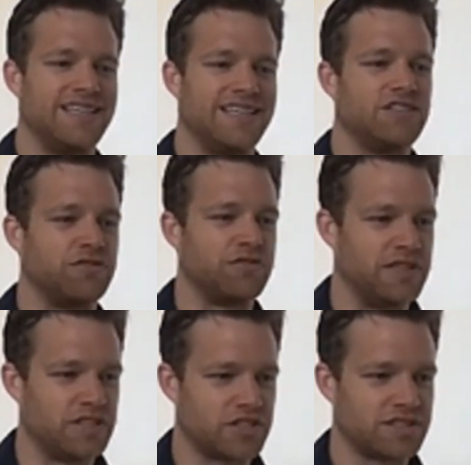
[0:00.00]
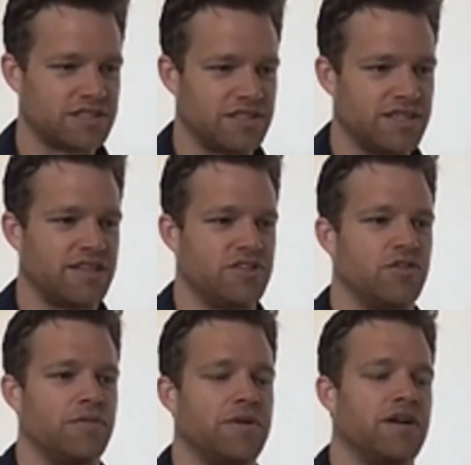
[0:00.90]
into features that your
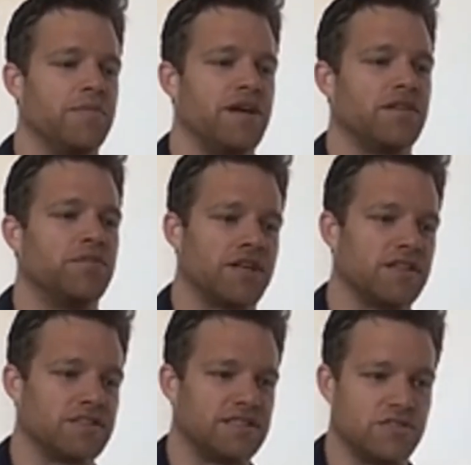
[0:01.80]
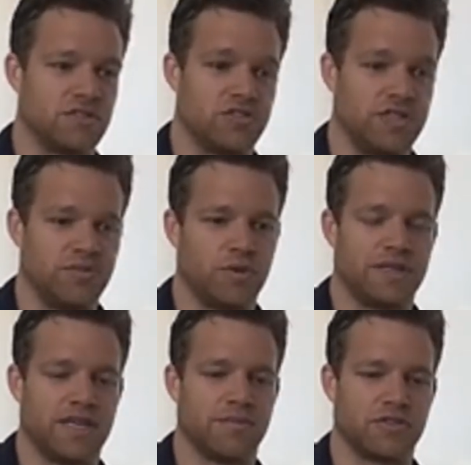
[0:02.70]
M L models downstream will
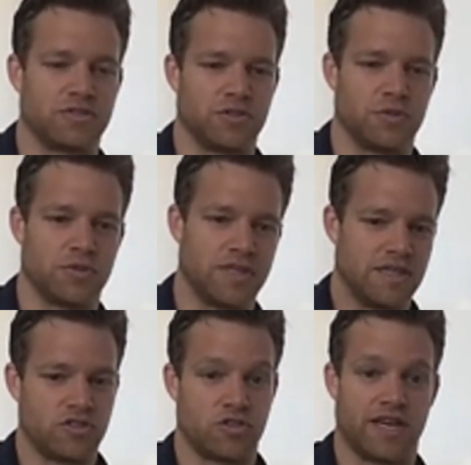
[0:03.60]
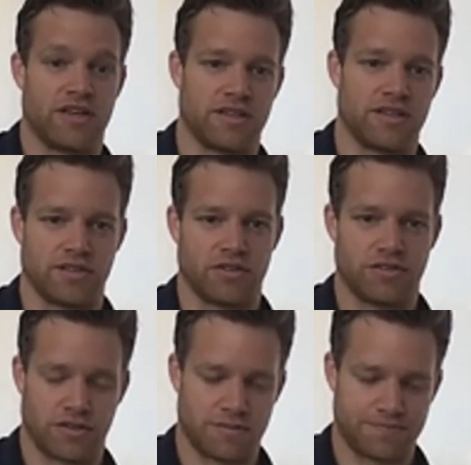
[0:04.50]
be able to train on and learn
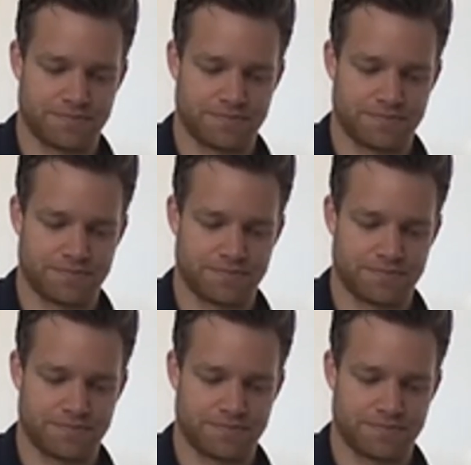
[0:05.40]
from.